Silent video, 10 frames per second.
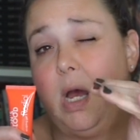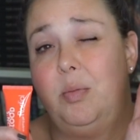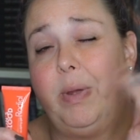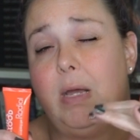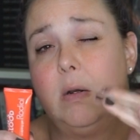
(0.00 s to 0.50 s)

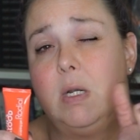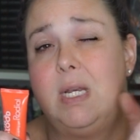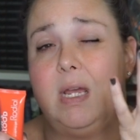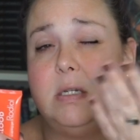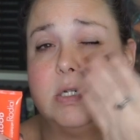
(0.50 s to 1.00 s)
cotton pad
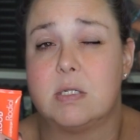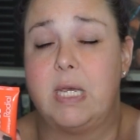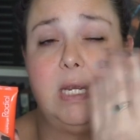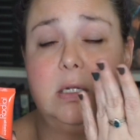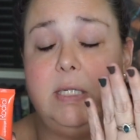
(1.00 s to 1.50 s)
on and just,
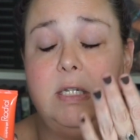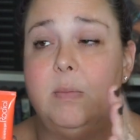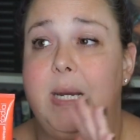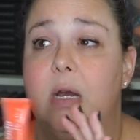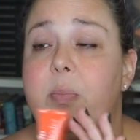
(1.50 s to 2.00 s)
like, clean your
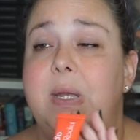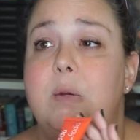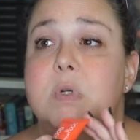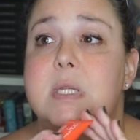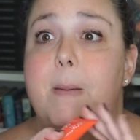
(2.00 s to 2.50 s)
makeup.
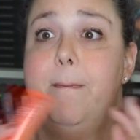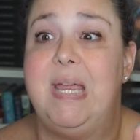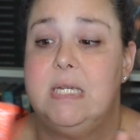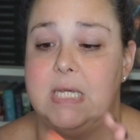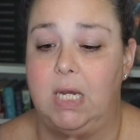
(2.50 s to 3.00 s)
It was
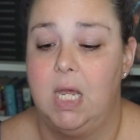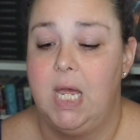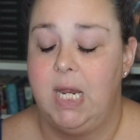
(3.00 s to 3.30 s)
amazing.